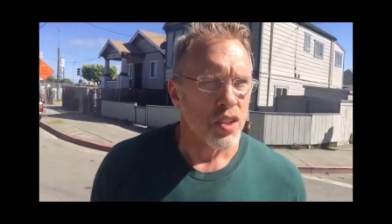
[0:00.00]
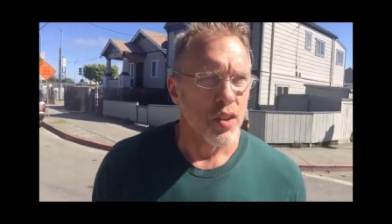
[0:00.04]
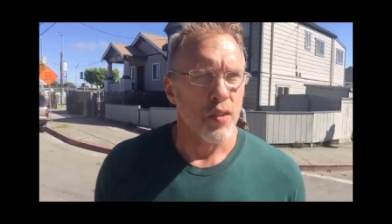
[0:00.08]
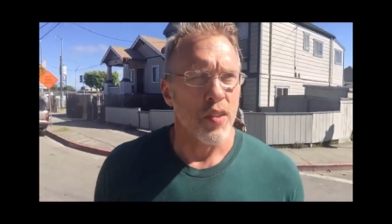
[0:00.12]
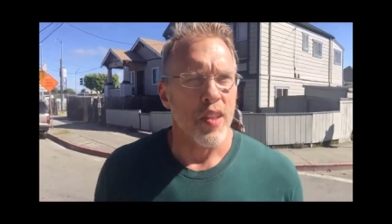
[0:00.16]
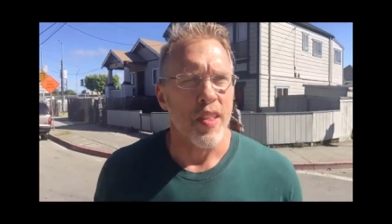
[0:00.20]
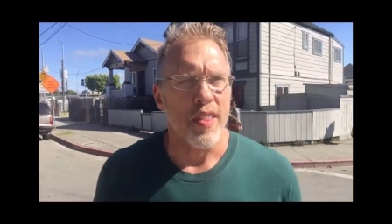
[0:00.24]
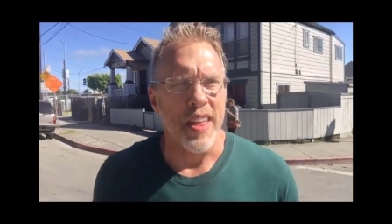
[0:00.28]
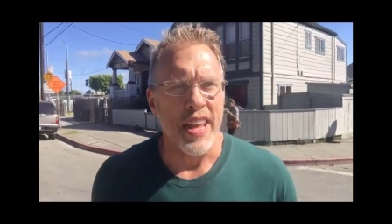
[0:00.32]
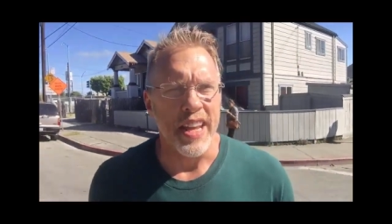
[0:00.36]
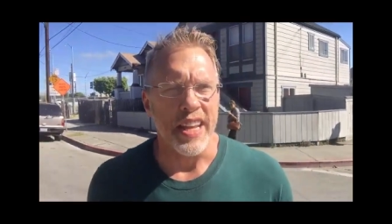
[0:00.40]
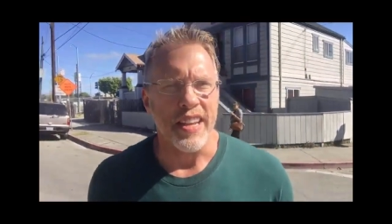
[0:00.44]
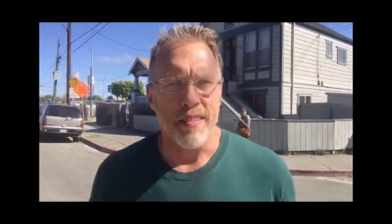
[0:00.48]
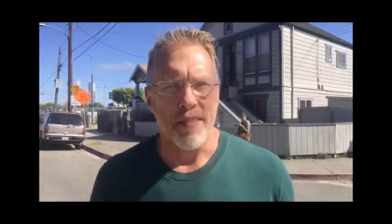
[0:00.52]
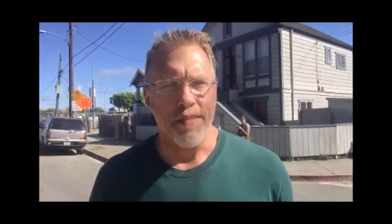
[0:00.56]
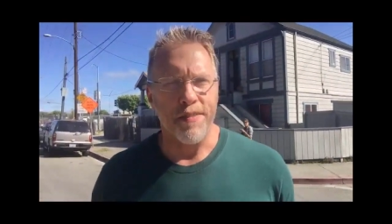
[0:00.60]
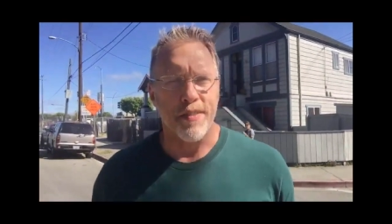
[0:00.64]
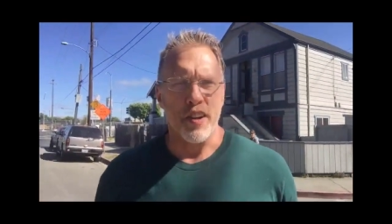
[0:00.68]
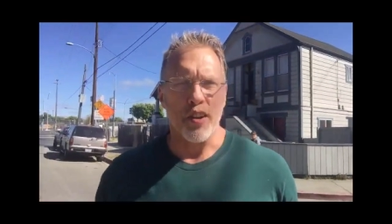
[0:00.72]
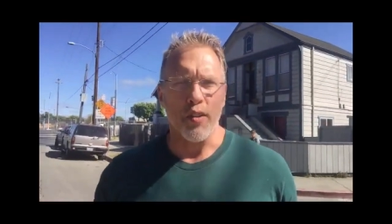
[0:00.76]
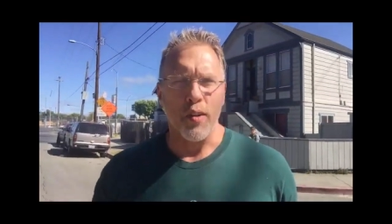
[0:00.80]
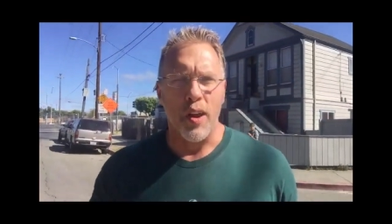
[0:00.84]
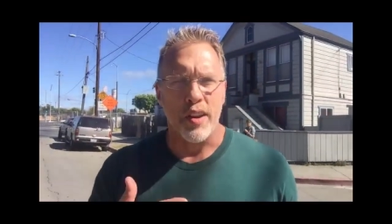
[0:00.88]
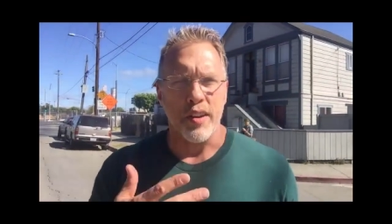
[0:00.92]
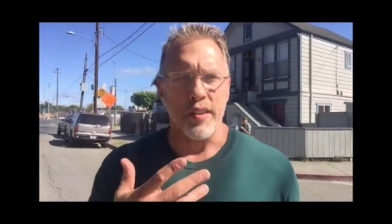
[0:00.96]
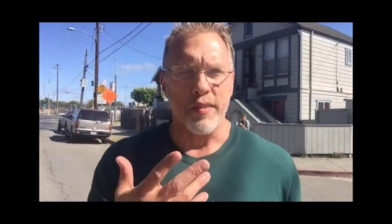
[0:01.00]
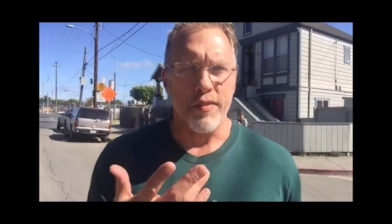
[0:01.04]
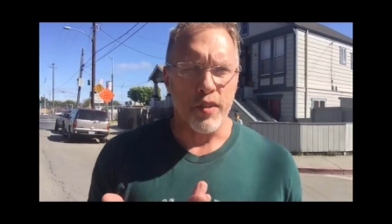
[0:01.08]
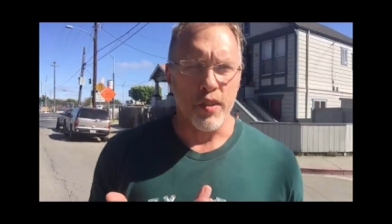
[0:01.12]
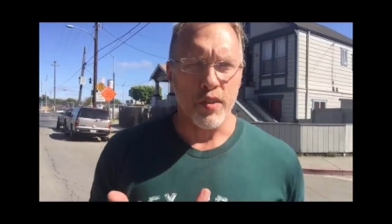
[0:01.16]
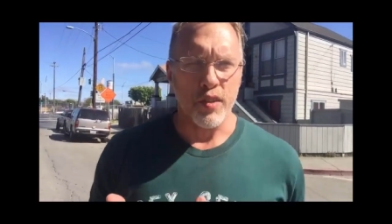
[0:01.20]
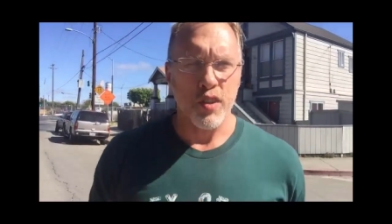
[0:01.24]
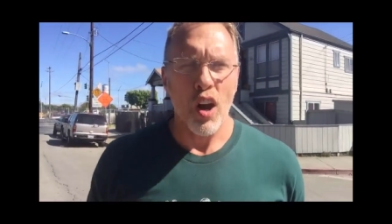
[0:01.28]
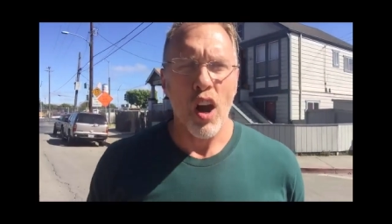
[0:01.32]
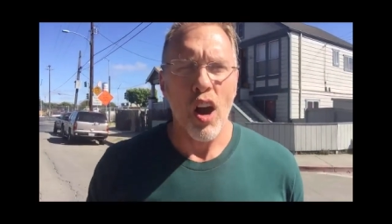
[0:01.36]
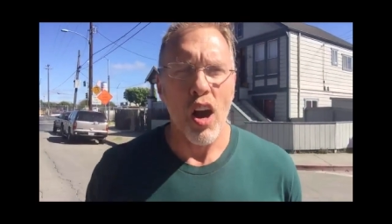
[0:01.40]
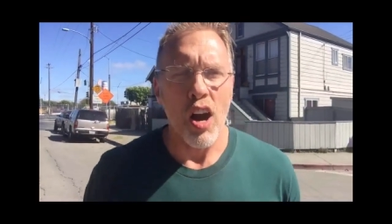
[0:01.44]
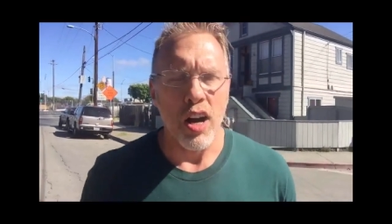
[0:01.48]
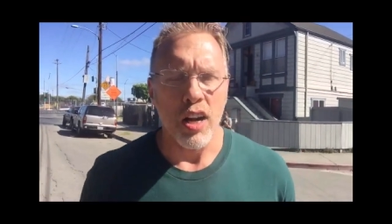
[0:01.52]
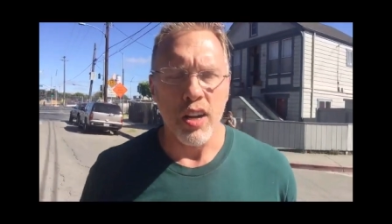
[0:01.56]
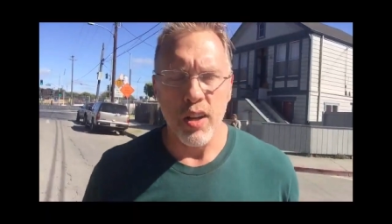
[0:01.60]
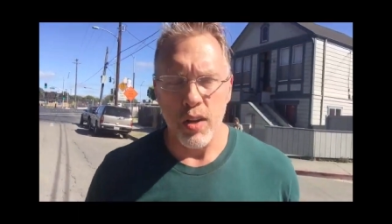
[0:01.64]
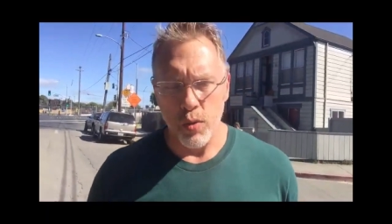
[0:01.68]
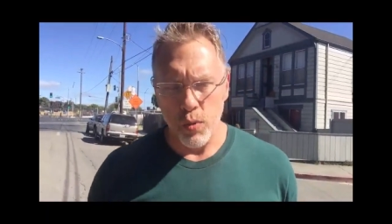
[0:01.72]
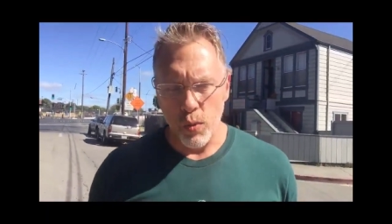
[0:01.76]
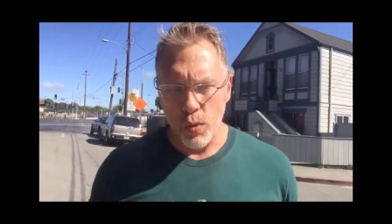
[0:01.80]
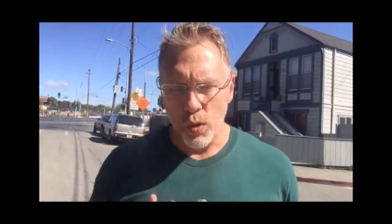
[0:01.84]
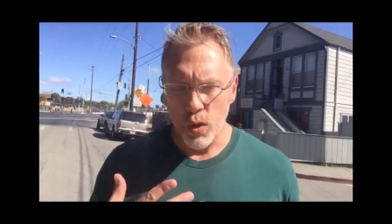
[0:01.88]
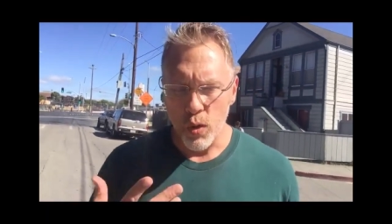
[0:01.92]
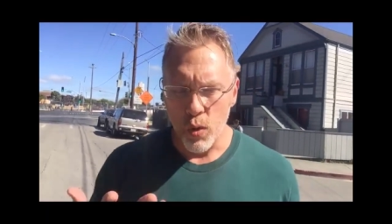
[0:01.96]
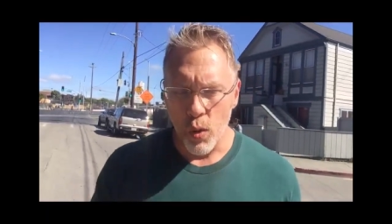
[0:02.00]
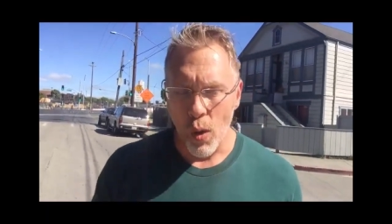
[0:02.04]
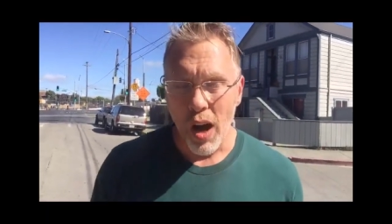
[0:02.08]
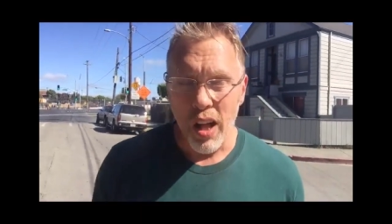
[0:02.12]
so that they can figure out if your talk will